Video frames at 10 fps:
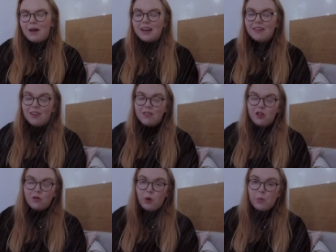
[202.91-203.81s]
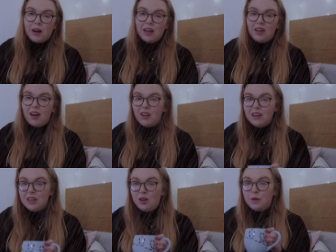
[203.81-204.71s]
and it does just break my little heart a
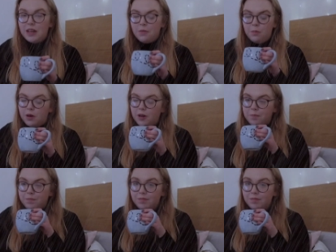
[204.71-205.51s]
little bit, but